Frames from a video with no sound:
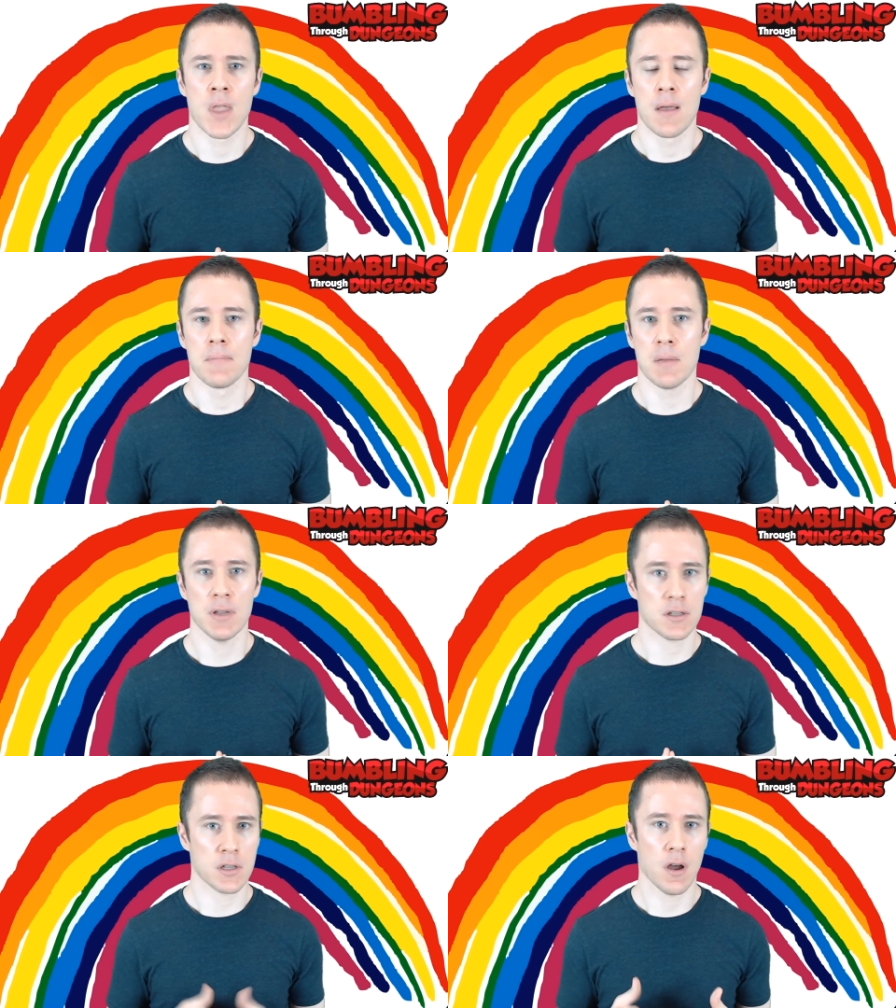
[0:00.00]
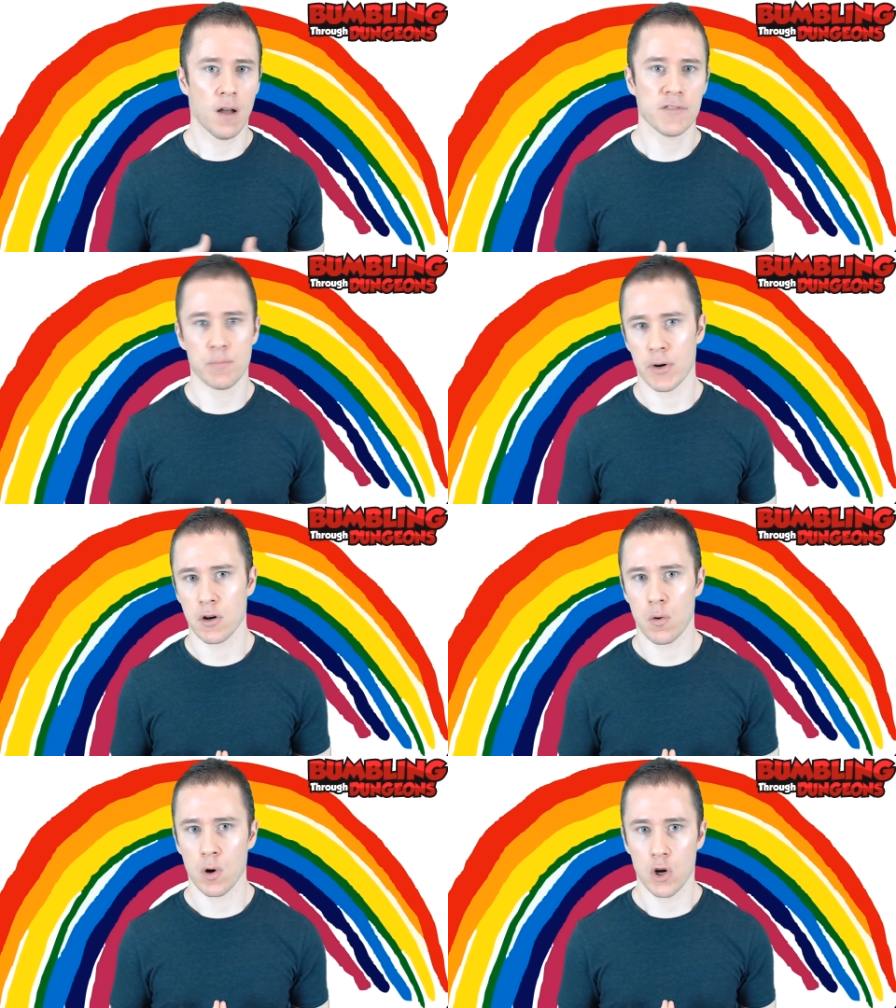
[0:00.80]
Maybe it's the offspring
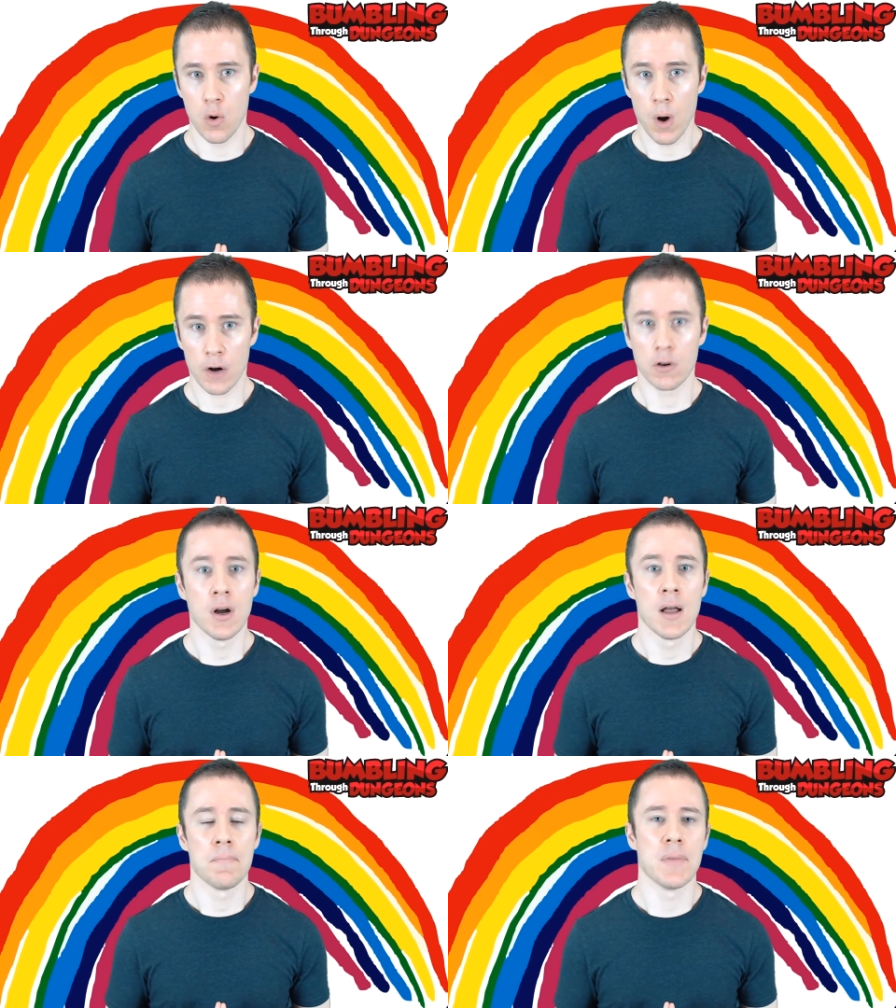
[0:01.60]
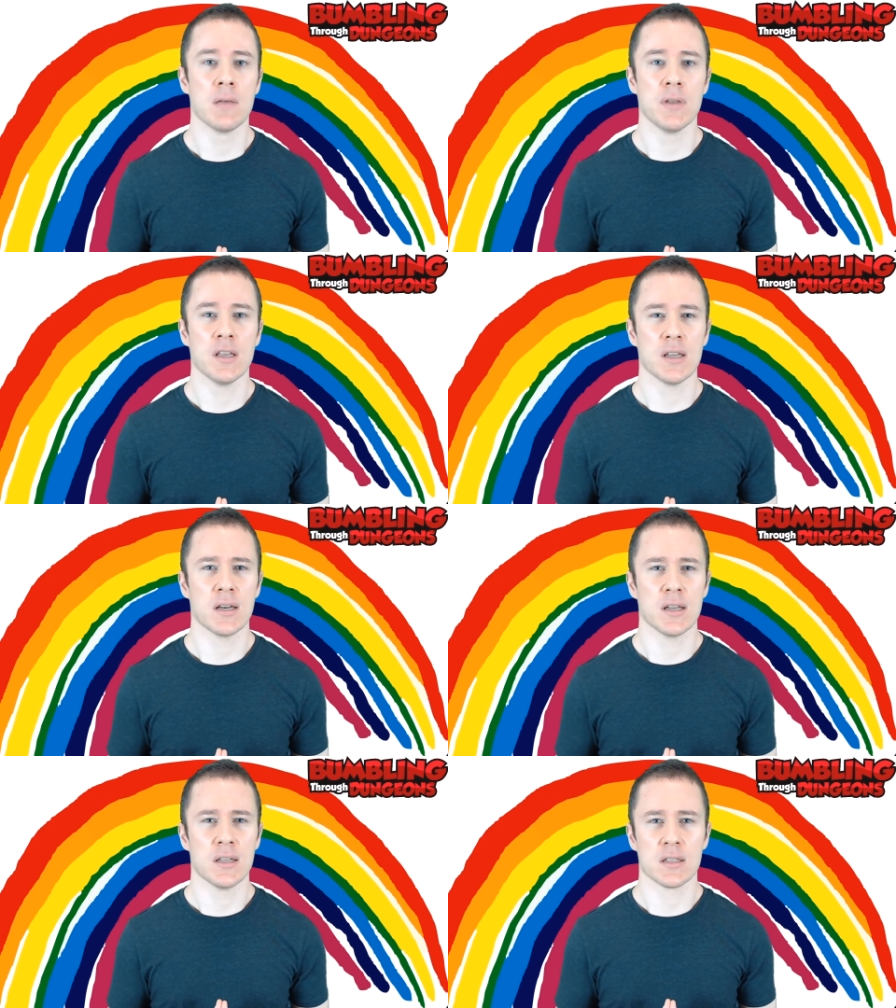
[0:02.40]
couatl, maybe it
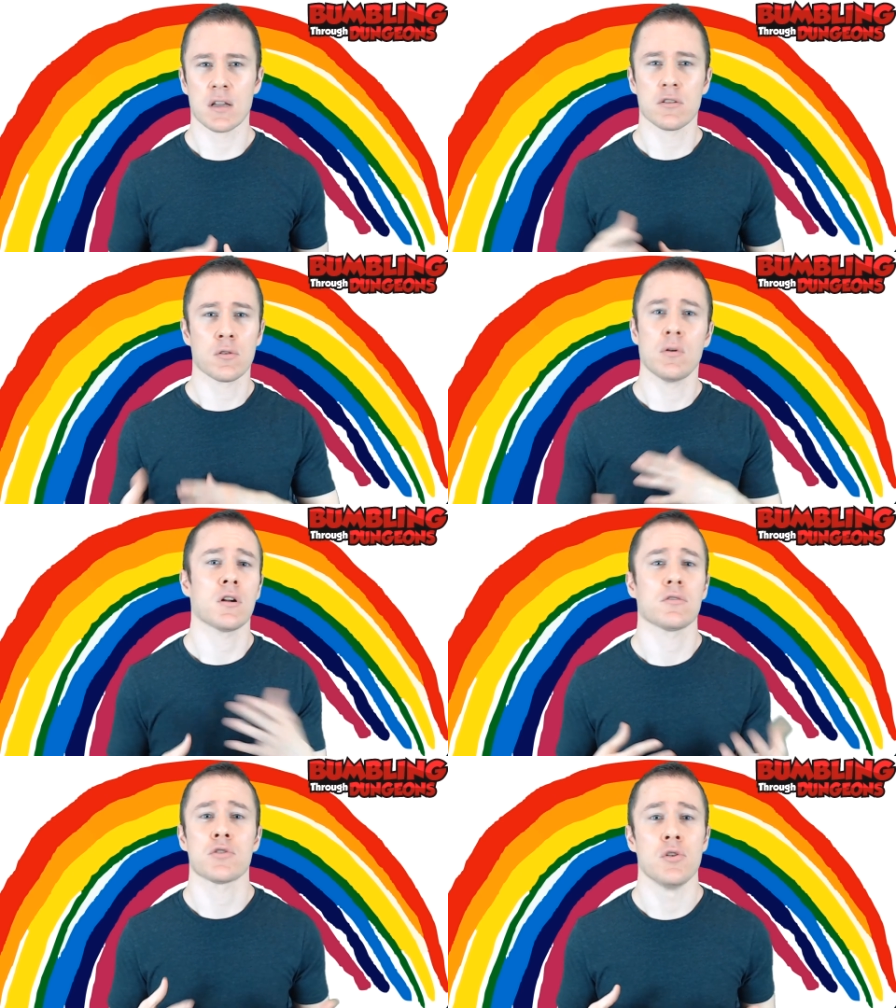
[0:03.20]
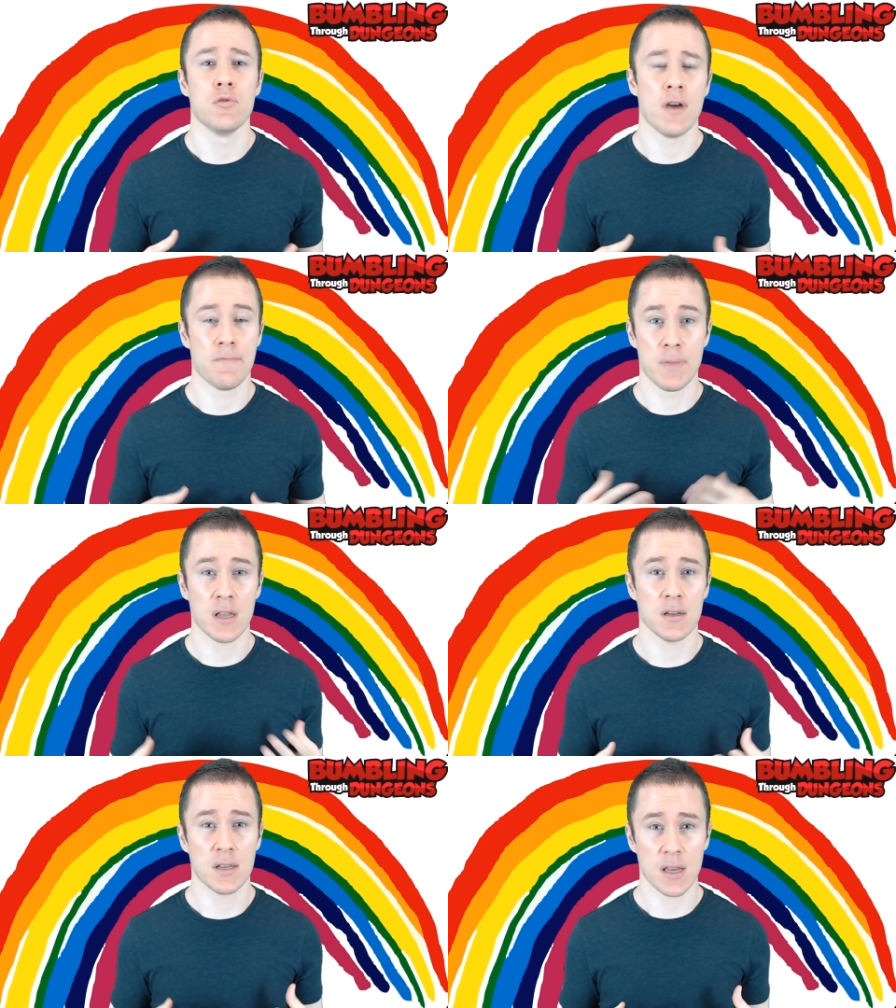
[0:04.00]
is other couatls who have
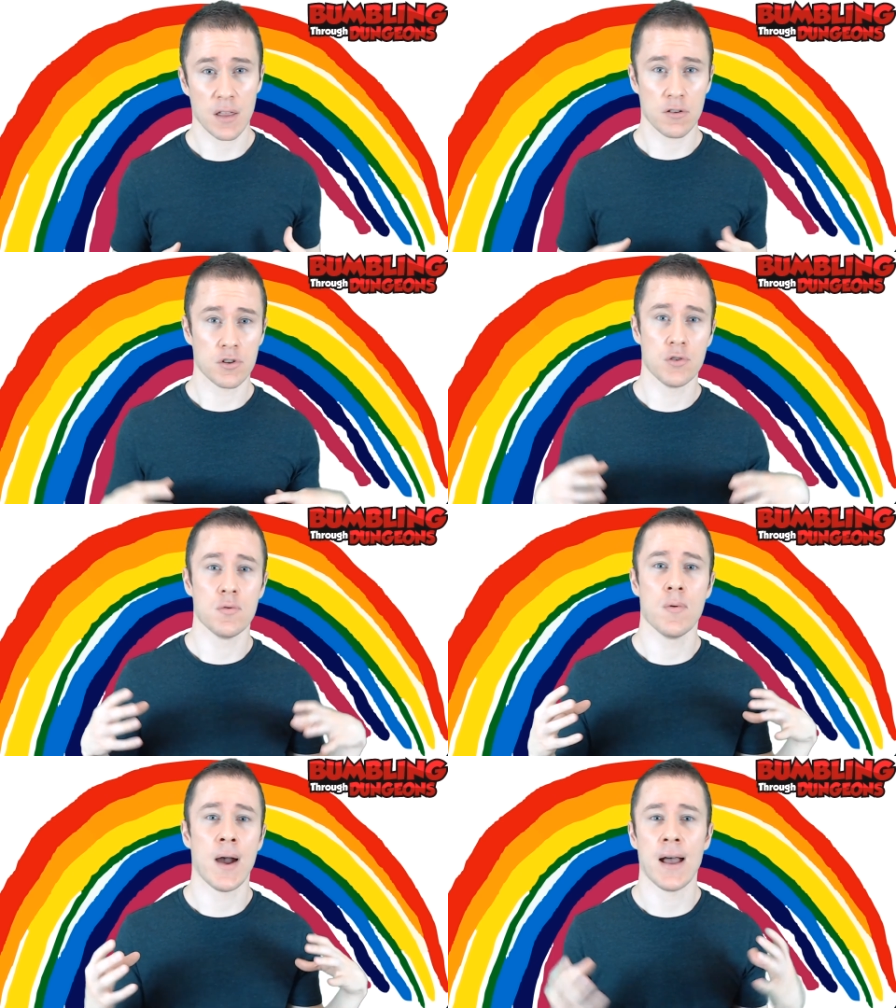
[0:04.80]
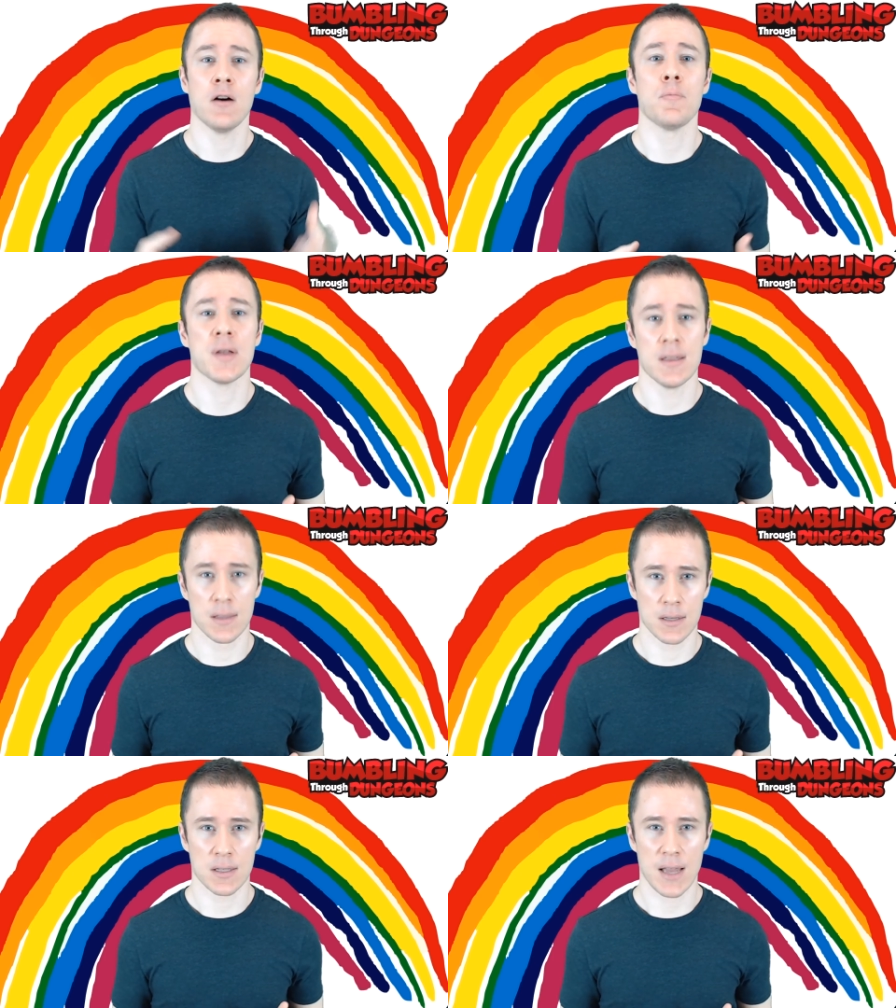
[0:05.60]
banded together to help in
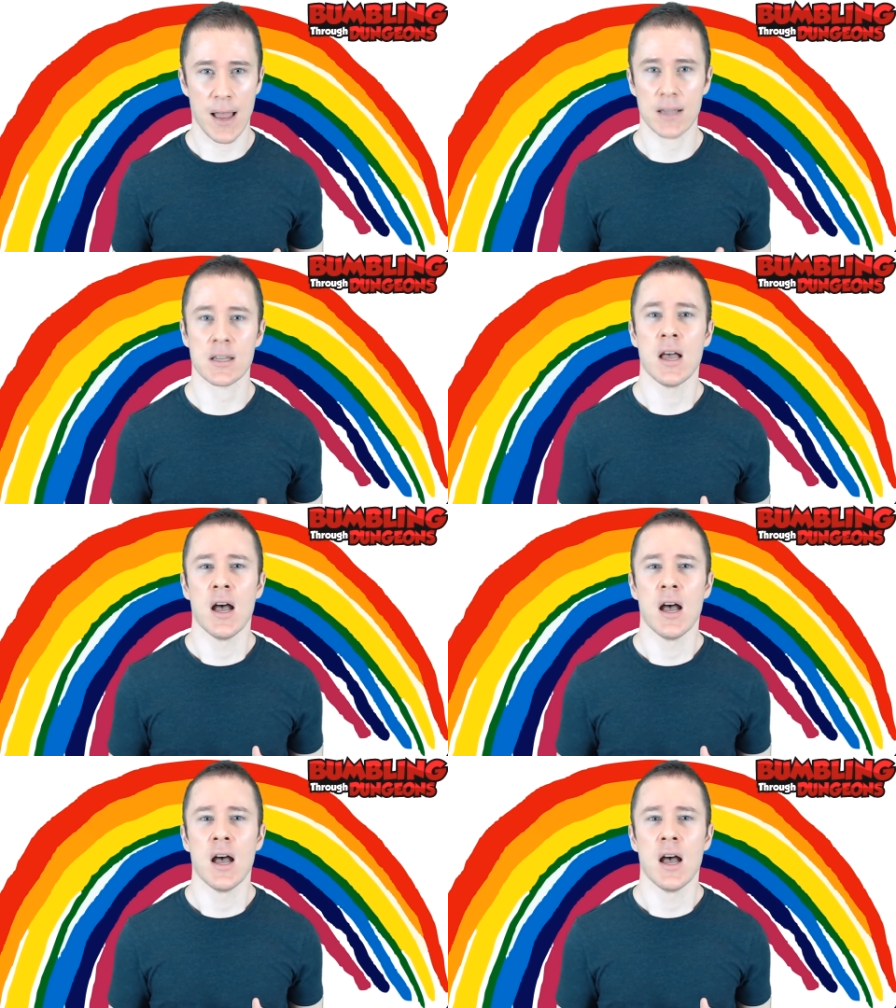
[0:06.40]
this task.